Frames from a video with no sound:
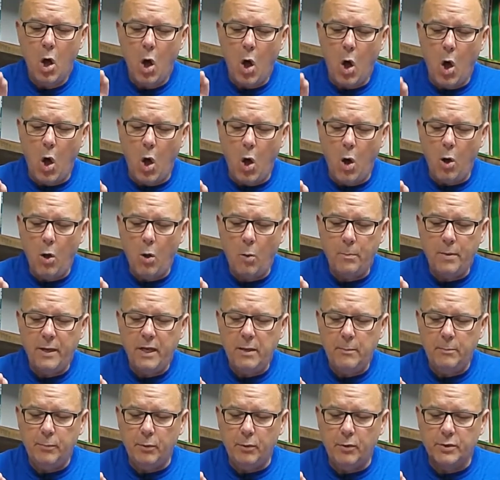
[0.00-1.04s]
"All
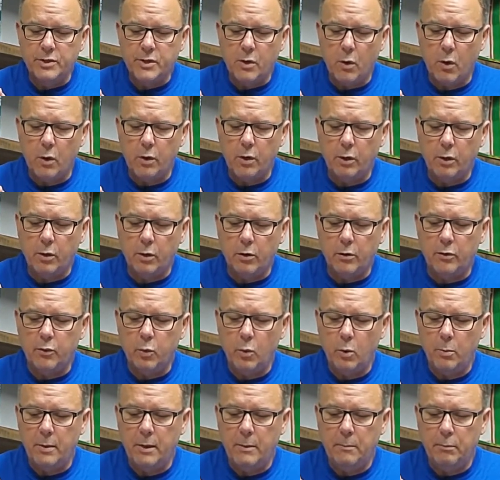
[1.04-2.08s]
peoples on earth
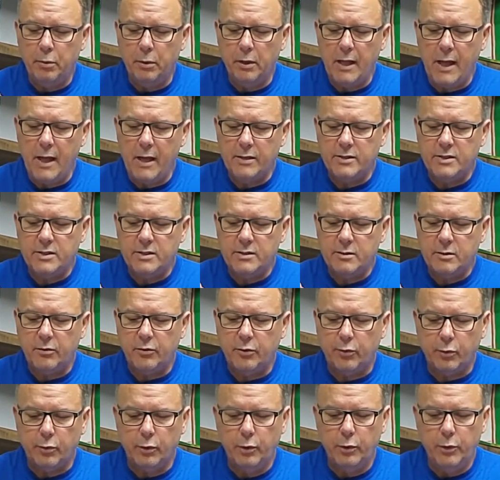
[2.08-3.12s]
will be blessed
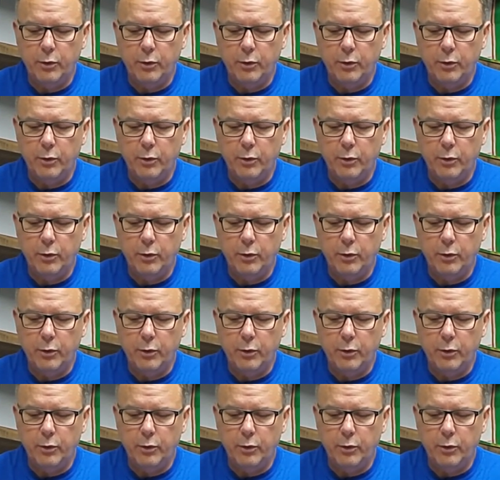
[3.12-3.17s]
through